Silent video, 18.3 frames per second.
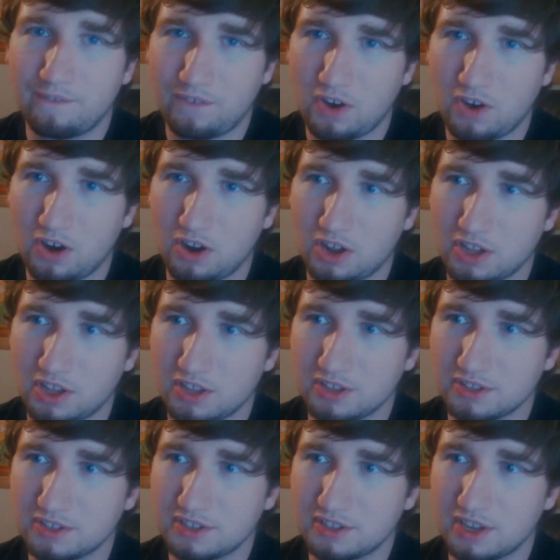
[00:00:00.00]

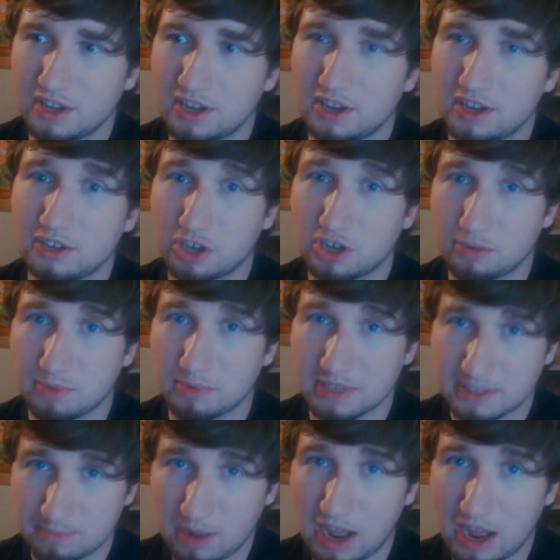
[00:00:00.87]
Franz,
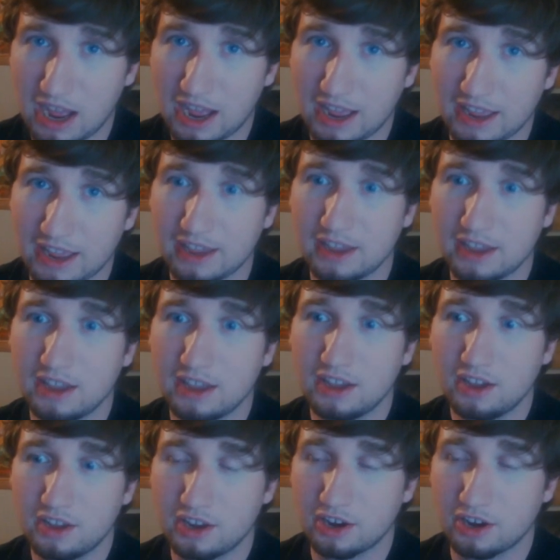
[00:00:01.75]
German Spy,
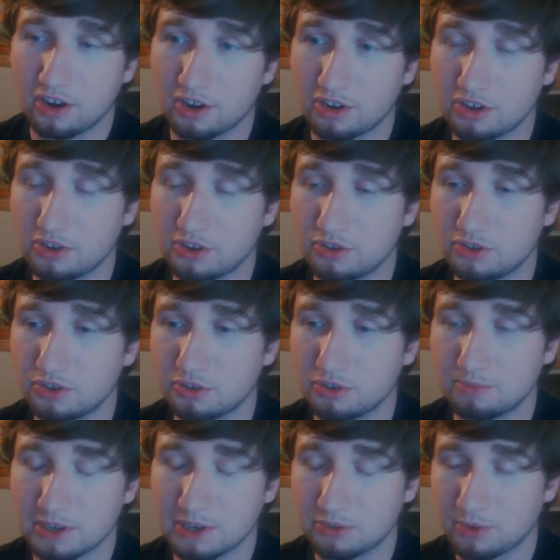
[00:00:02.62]
here on
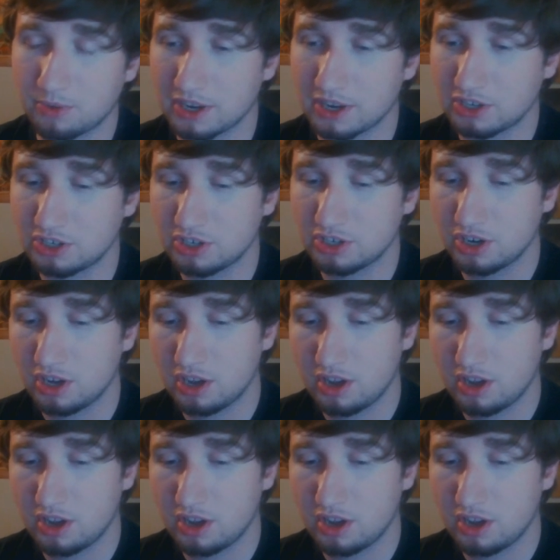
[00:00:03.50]
YouTube and Twitch,